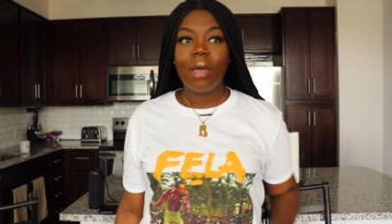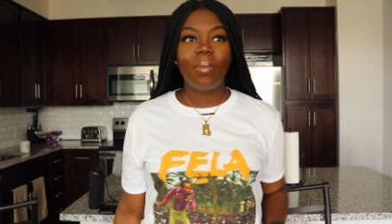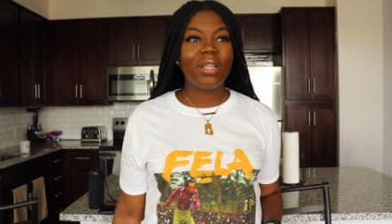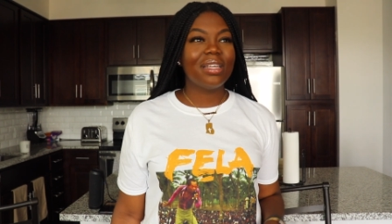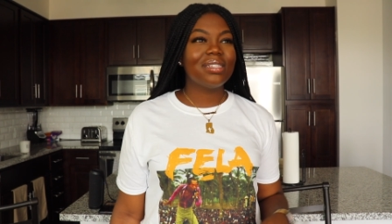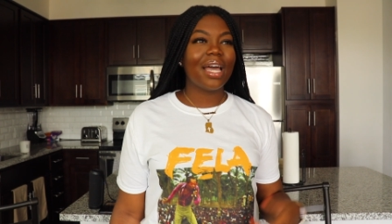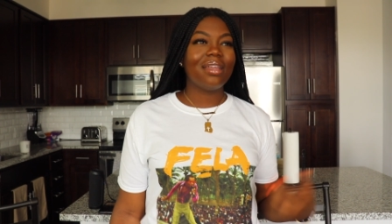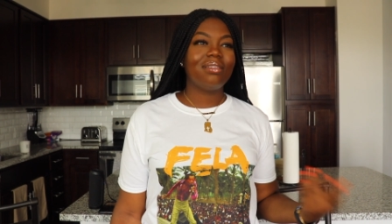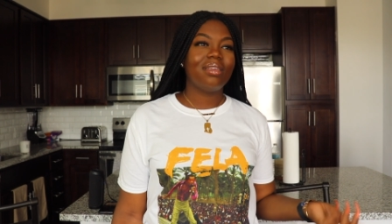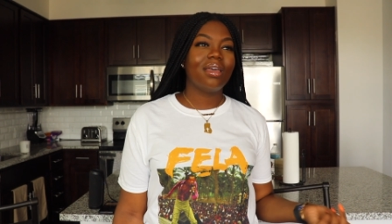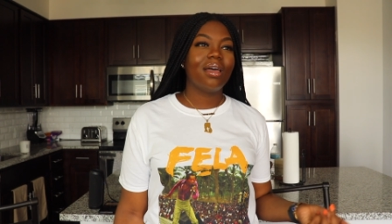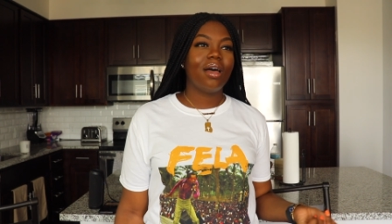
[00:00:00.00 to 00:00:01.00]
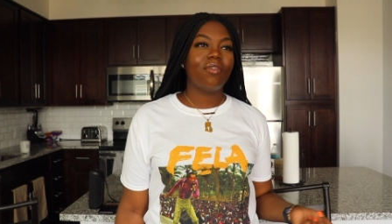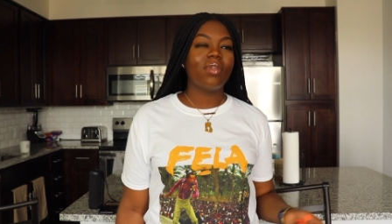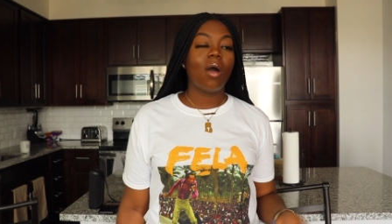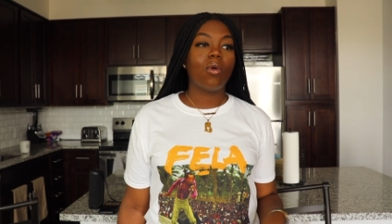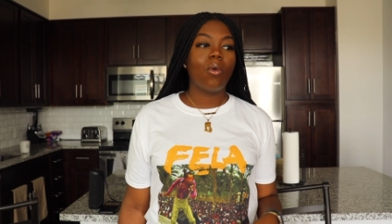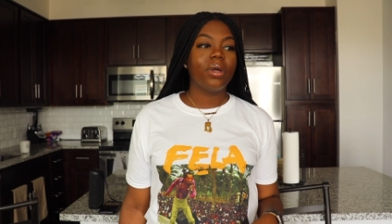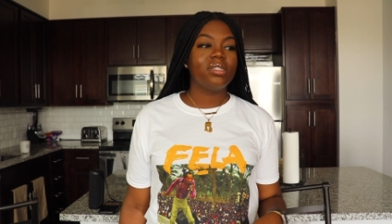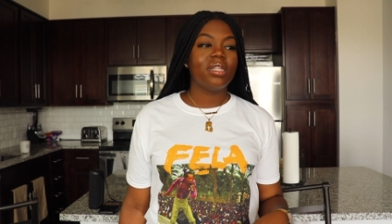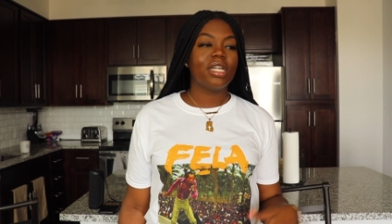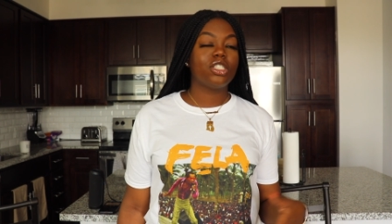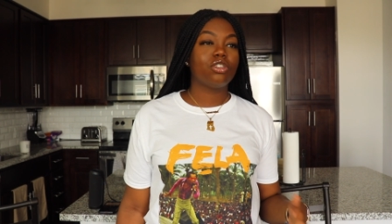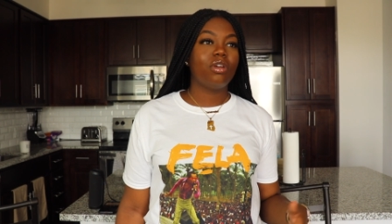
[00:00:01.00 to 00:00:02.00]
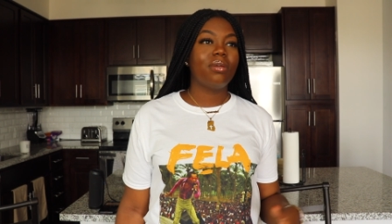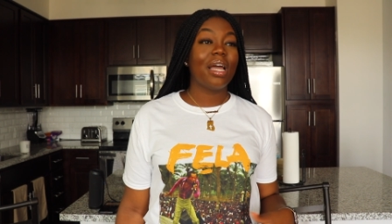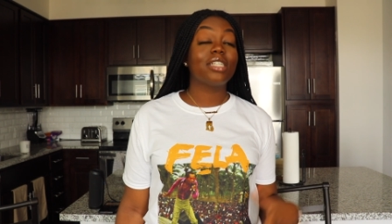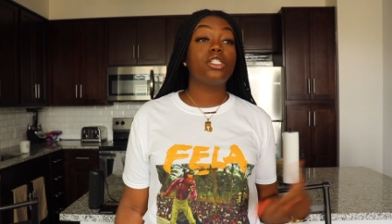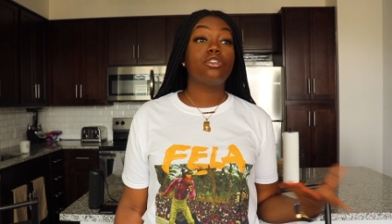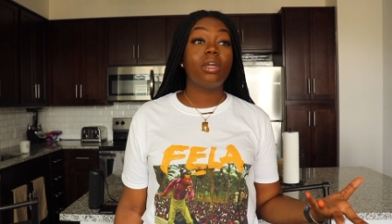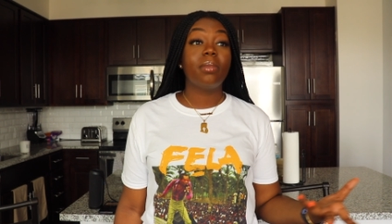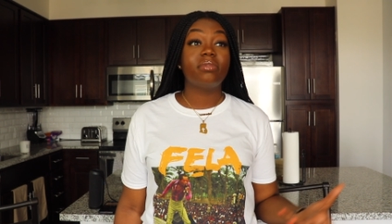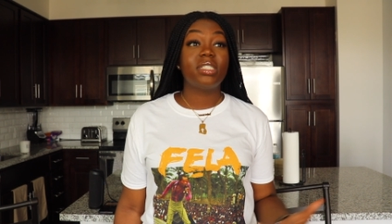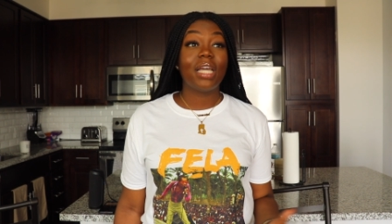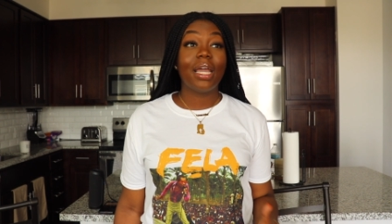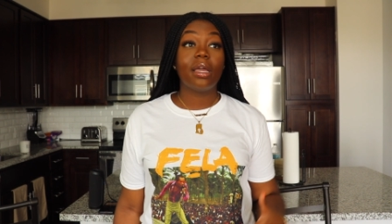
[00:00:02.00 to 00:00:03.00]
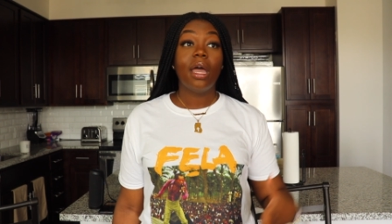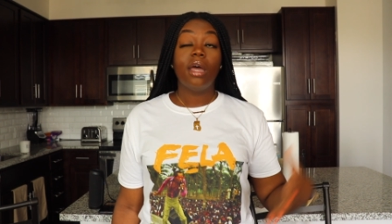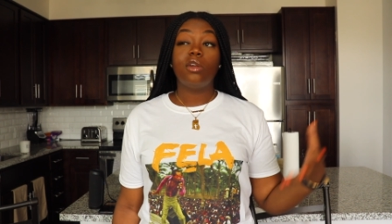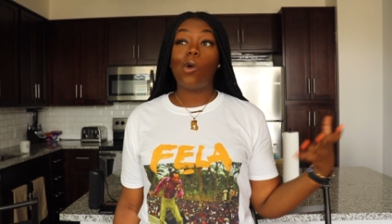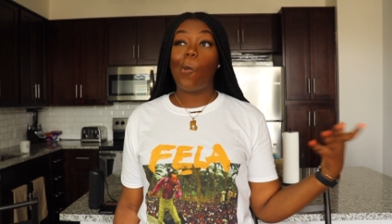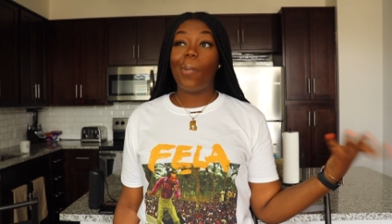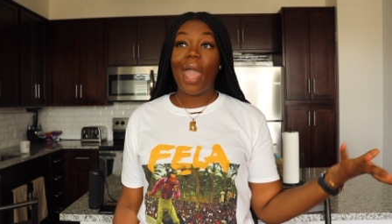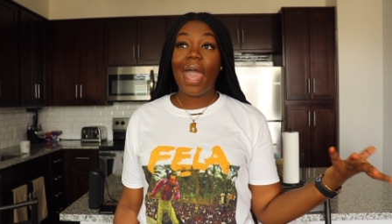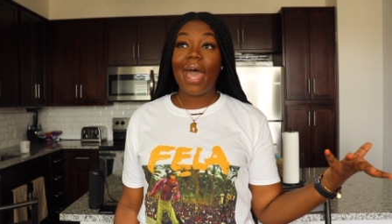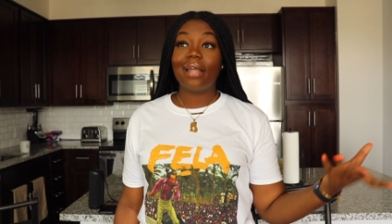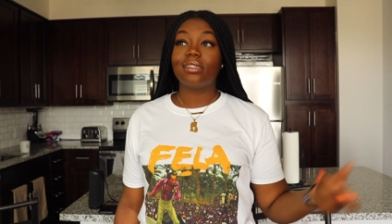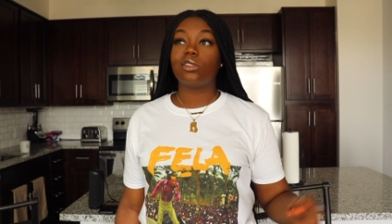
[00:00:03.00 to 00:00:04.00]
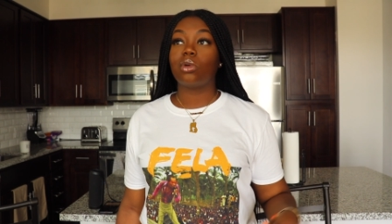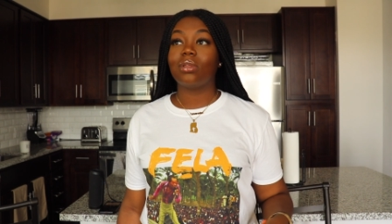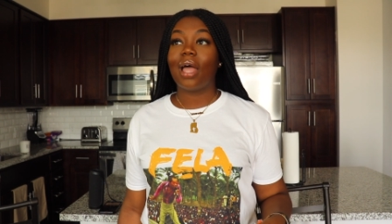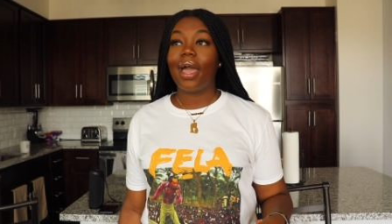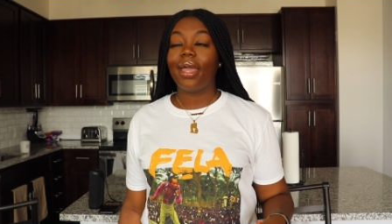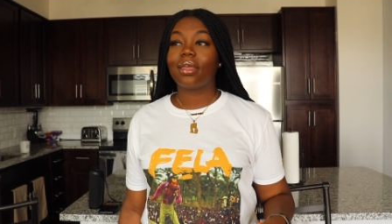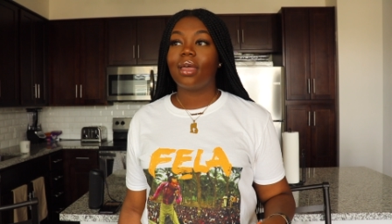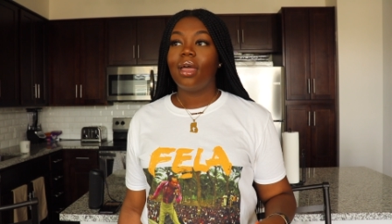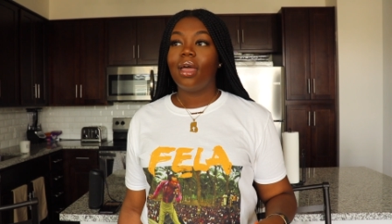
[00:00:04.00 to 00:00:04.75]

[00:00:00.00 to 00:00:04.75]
But this idea of not going to the extreme of saying no pants or like,